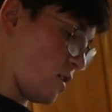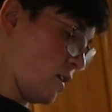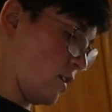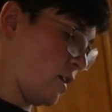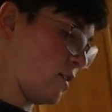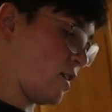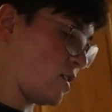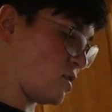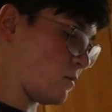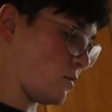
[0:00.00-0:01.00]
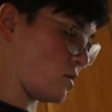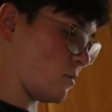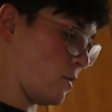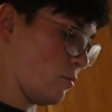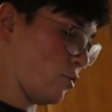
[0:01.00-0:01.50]
And I think it's supposed
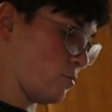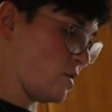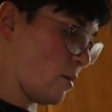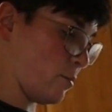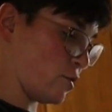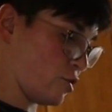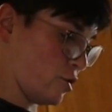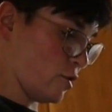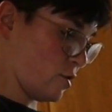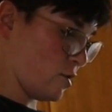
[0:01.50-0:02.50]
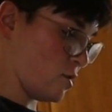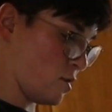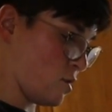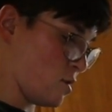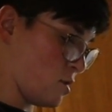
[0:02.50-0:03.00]
to be room temperature
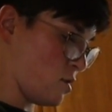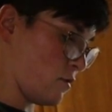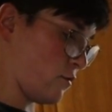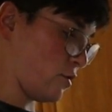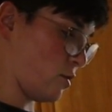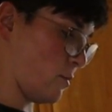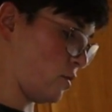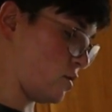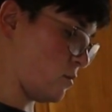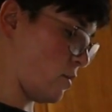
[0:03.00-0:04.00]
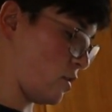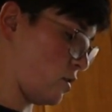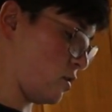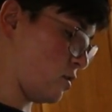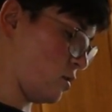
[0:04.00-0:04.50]
for the melted
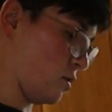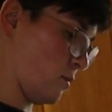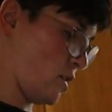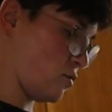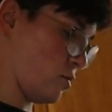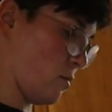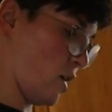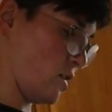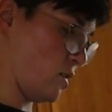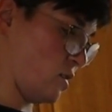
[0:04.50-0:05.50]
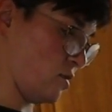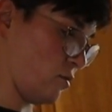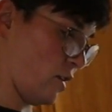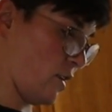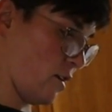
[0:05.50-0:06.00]
butter. That's what mine is
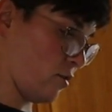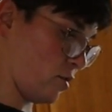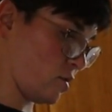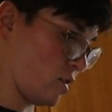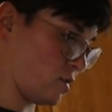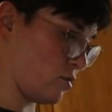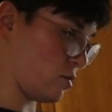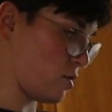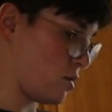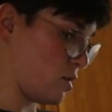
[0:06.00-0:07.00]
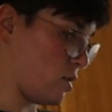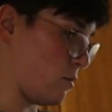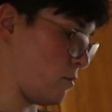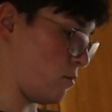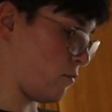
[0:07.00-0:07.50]
right now. That's,
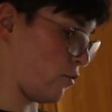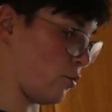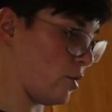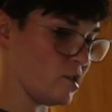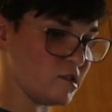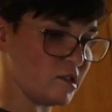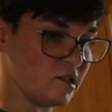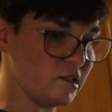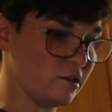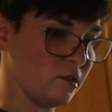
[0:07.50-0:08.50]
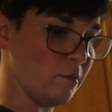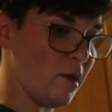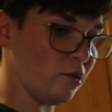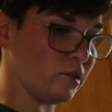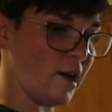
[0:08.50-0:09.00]
for one, it's easier to
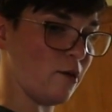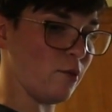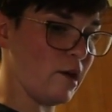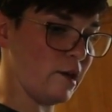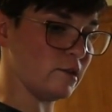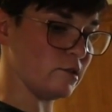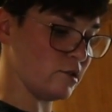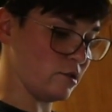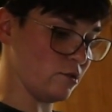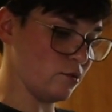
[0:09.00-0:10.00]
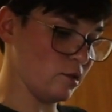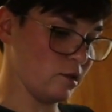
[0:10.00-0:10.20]
melt that way. Too.